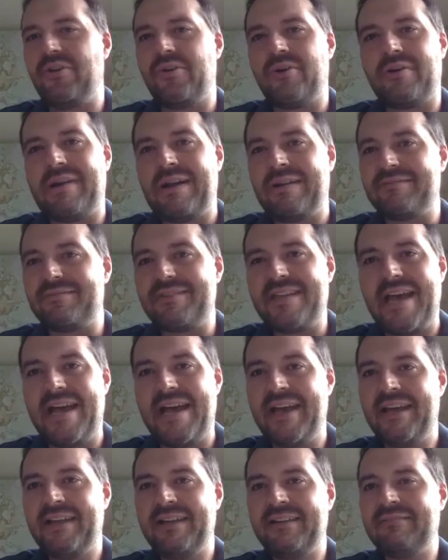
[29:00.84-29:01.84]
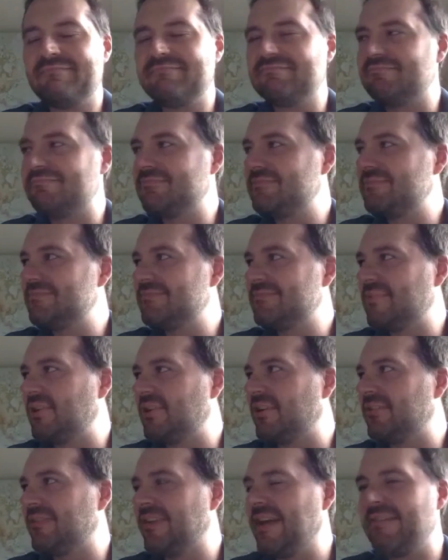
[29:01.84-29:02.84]
around 10,
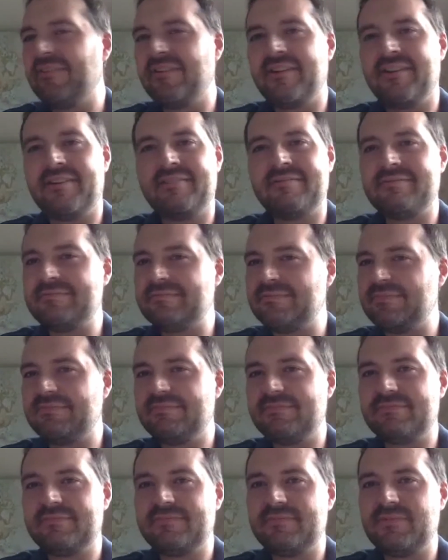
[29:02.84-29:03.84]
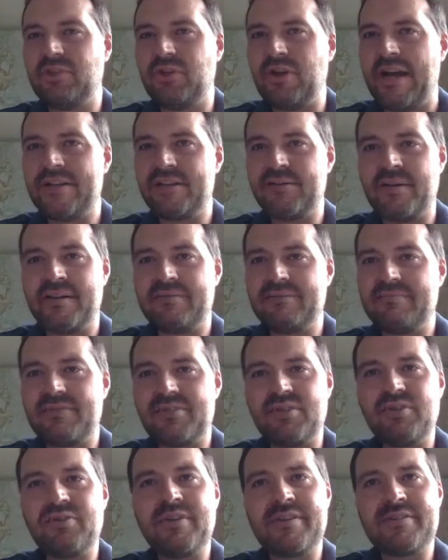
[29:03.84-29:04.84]
11 graduate
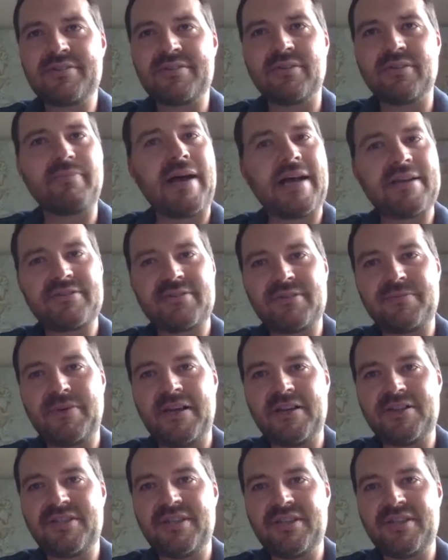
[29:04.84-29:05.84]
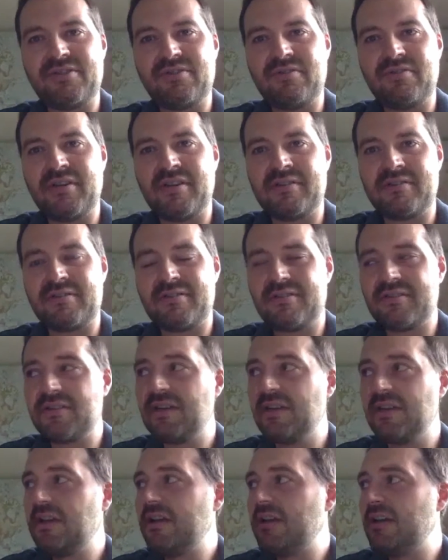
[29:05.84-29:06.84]
students, so master's, PhD students.
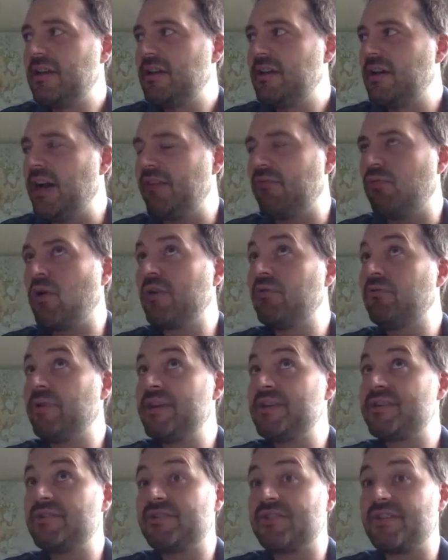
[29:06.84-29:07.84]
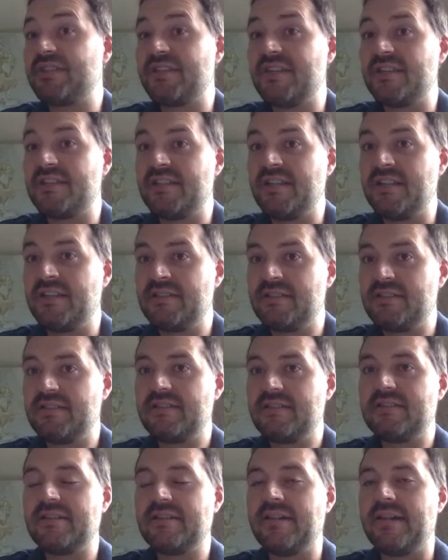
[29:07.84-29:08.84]
I have 1 research assistant.
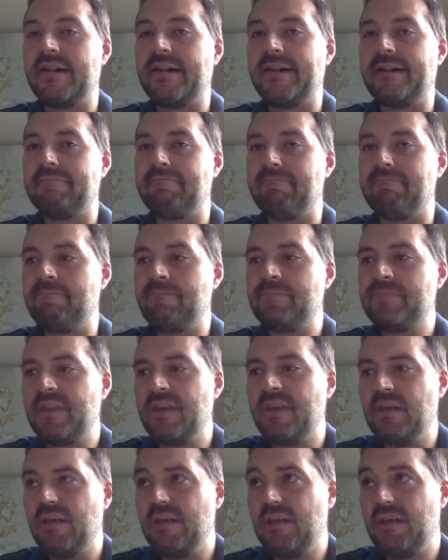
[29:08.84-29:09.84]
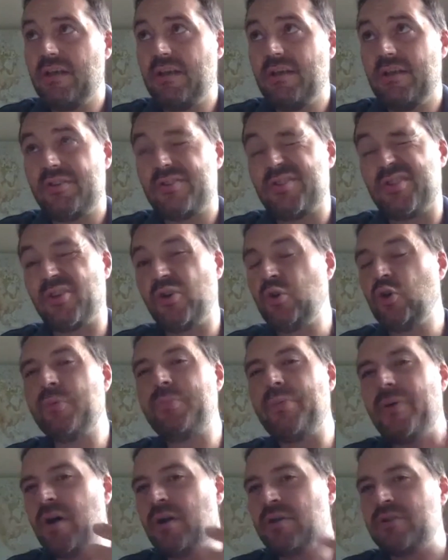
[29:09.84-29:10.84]
So the
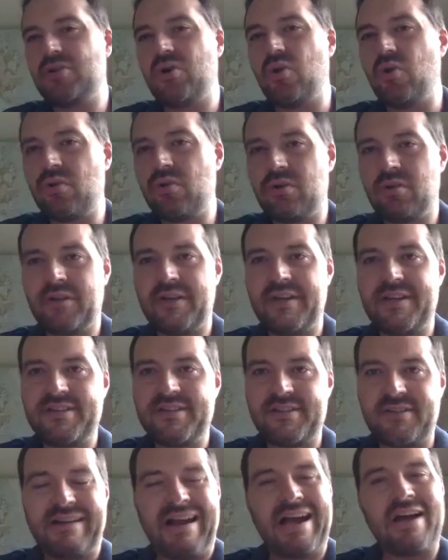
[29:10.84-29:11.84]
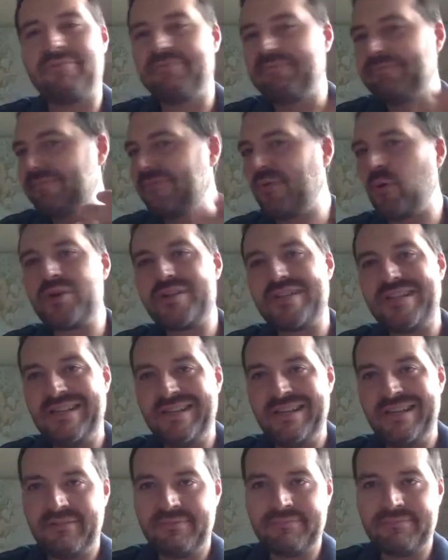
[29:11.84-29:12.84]
group all total is around
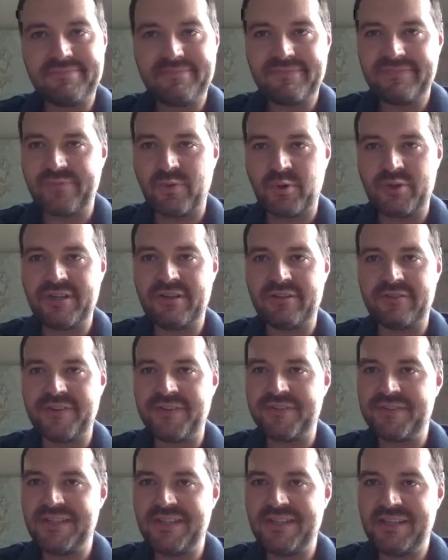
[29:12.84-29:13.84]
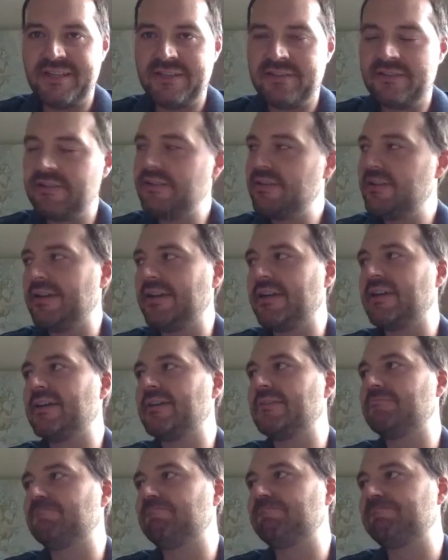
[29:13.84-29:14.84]
14 or 15.
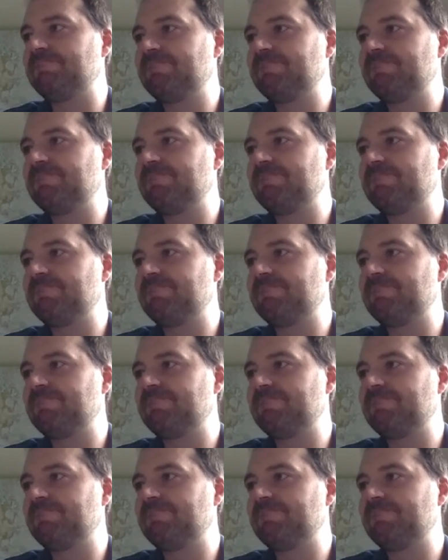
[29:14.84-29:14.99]
So